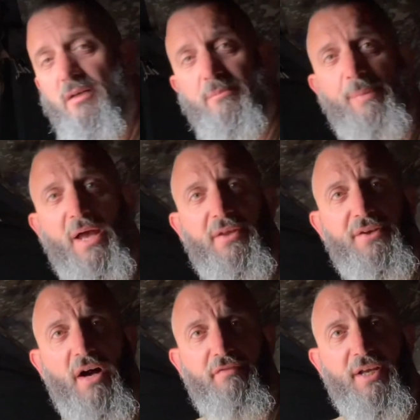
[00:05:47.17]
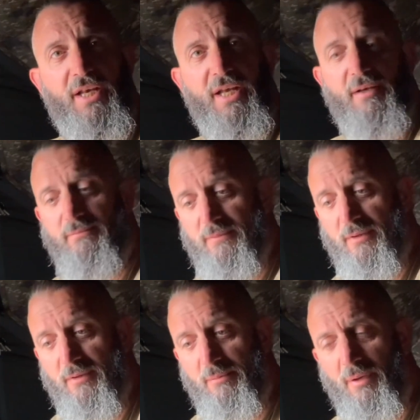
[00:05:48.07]
Better than nothing, innit?
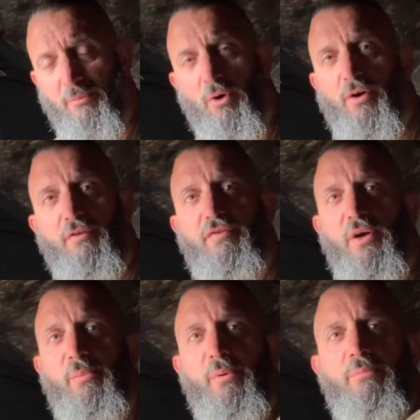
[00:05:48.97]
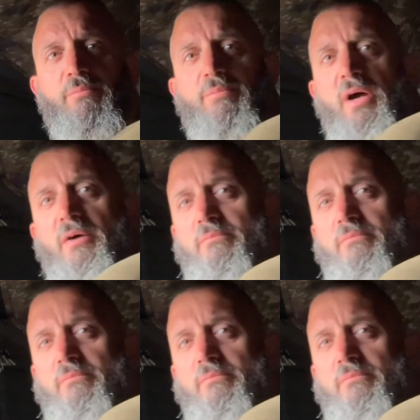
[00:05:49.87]
I mean, I'm not going to film them, but